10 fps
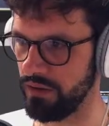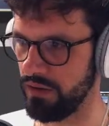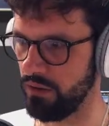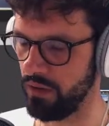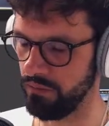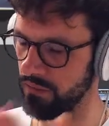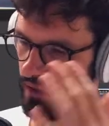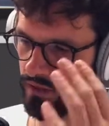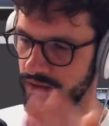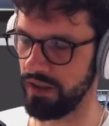well,
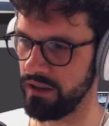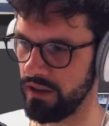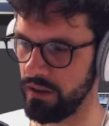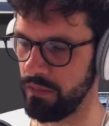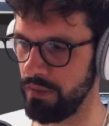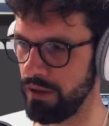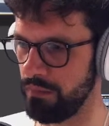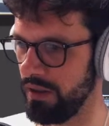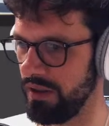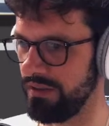it is technically a biped,
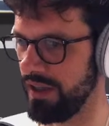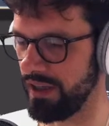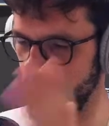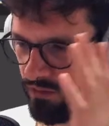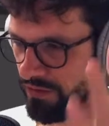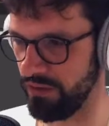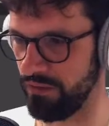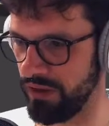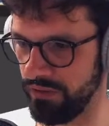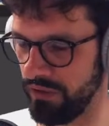but let's say an elephant or
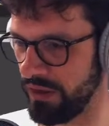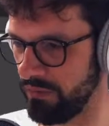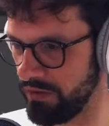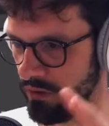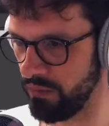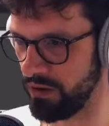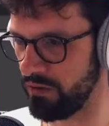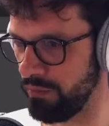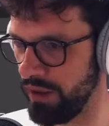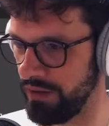whatever, like with a
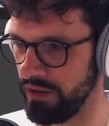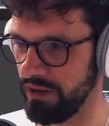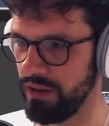quadruped,